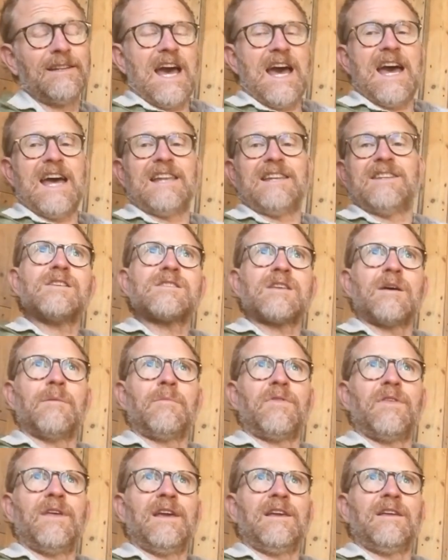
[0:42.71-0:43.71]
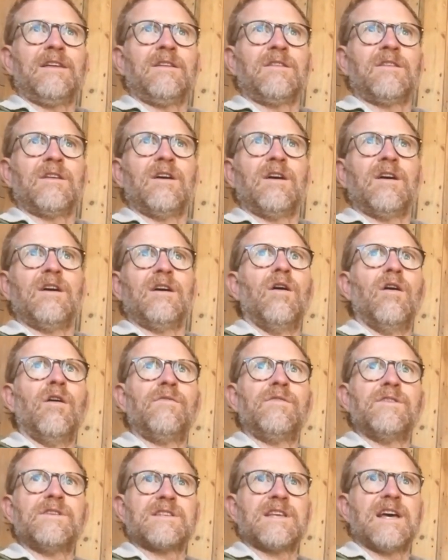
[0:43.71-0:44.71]
and something that
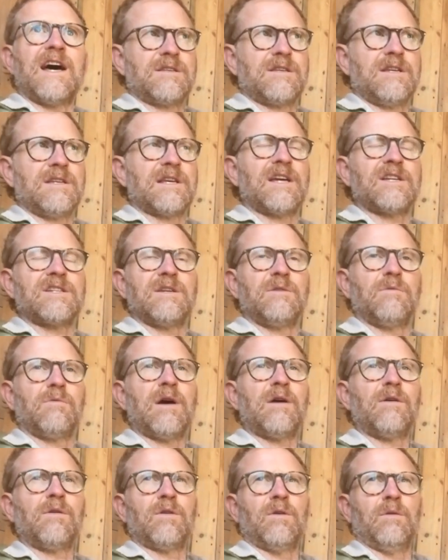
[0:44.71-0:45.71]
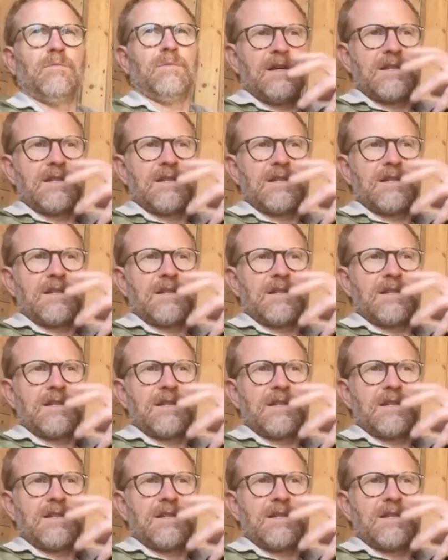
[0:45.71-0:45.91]
offers that is actually welcome,